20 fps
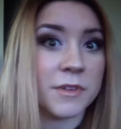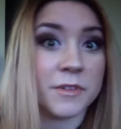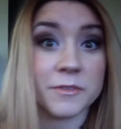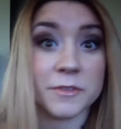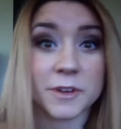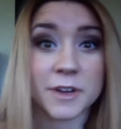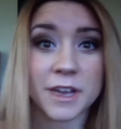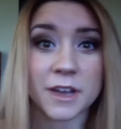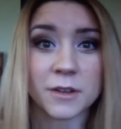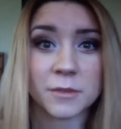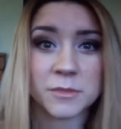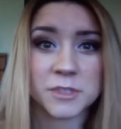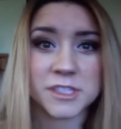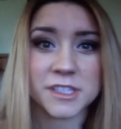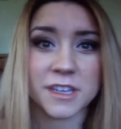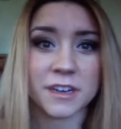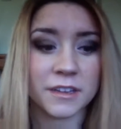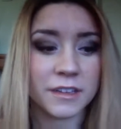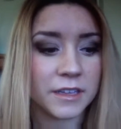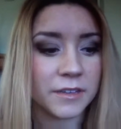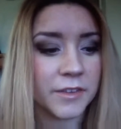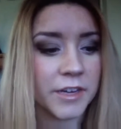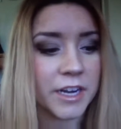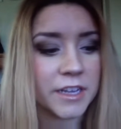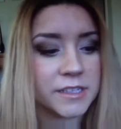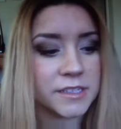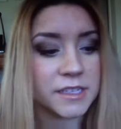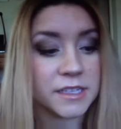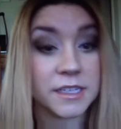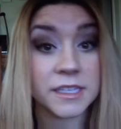But for now, I'm just going to leave
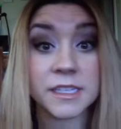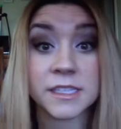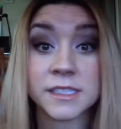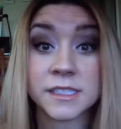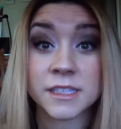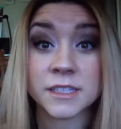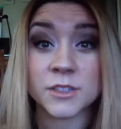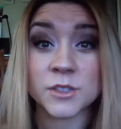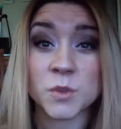it as is.